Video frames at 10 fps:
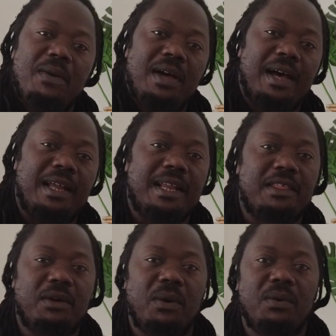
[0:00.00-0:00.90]
and I
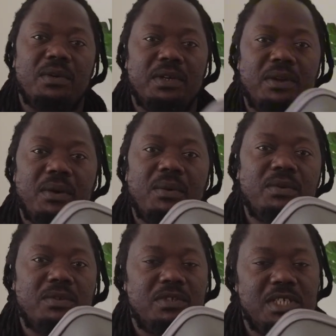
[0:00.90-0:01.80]
thought,
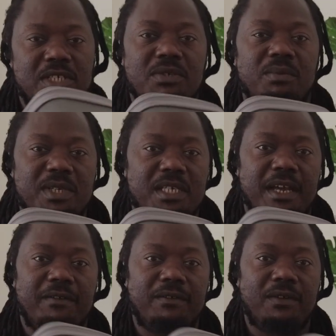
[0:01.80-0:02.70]
just to be safe,